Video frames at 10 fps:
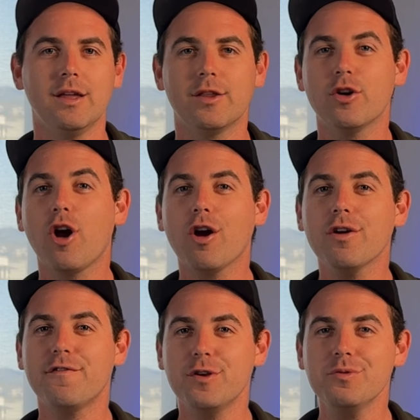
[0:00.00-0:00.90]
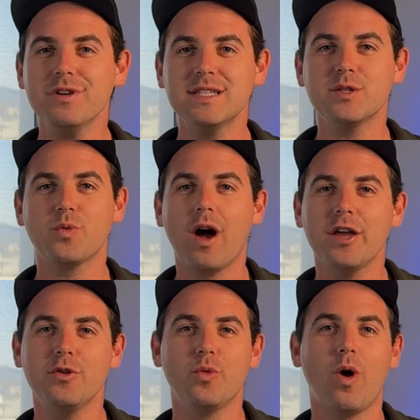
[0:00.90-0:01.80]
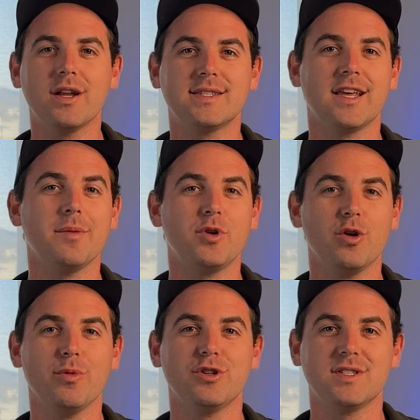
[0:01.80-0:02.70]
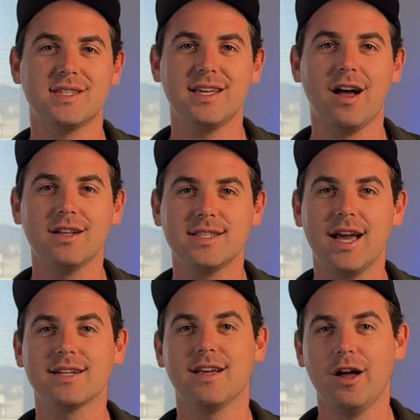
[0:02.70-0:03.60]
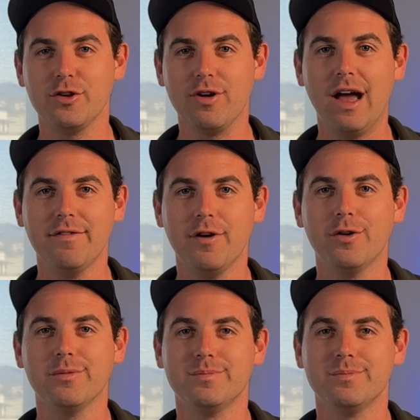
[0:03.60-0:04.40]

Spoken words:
There are a few reasons why you'd wanna set up your emergency contact on your iPhone.